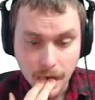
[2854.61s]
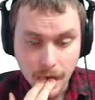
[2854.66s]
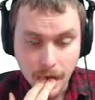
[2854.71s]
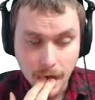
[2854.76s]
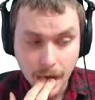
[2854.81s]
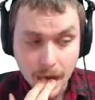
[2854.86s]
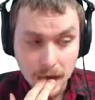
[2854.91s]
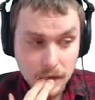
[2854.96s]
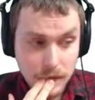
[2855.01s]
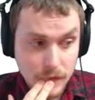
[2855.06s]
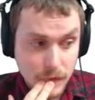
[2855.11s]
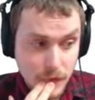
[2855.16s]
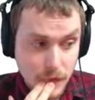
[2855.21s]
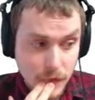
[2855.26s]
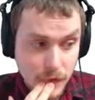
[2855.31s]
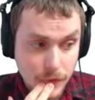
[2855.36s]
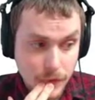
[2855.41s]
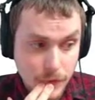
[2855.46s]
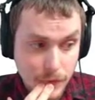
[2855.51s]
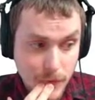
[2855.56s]
I actually
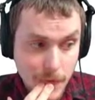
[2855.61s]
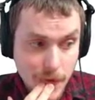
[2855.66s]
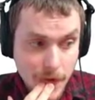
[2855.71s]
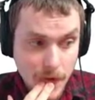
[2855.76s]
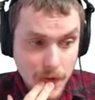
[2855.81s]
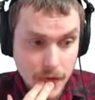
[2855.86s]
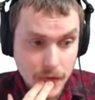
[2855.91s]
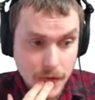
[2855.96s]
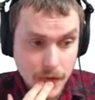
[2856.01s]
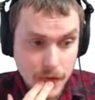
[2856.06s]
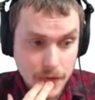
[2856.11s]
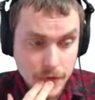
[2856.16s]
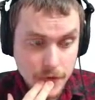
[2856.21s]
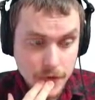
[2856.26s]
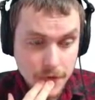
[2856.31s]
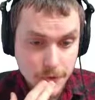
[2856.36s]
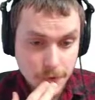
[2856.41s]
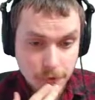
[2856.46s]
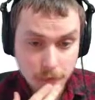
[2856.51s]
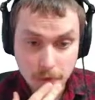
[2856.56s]
built the body
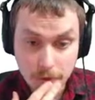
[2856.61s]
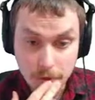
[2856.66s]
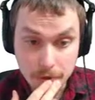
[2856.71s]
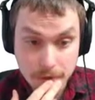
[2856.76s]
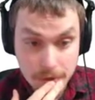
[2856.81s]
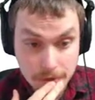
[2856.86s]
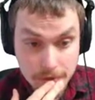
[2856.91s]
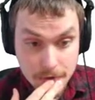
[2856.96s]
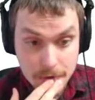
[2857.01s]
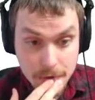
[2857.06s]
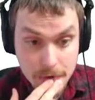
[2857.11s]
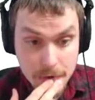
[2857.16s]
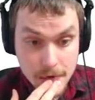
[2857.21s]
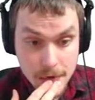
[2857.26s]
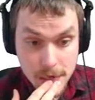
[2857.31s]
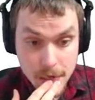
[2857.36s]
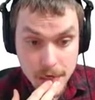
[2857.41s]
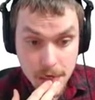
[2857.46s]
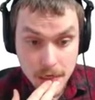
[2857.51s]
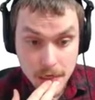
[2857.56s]
into the
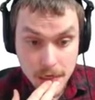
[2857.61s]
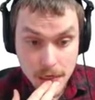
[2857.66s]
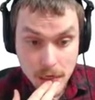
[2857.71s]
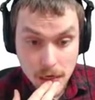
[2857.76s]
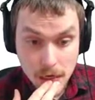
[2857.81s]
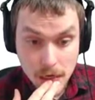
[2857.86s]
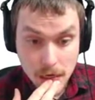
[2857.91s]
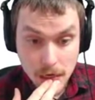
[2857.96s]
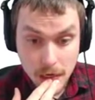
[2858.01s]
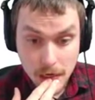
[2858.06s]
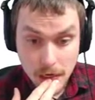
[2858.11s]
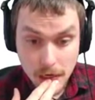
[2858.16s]
uh,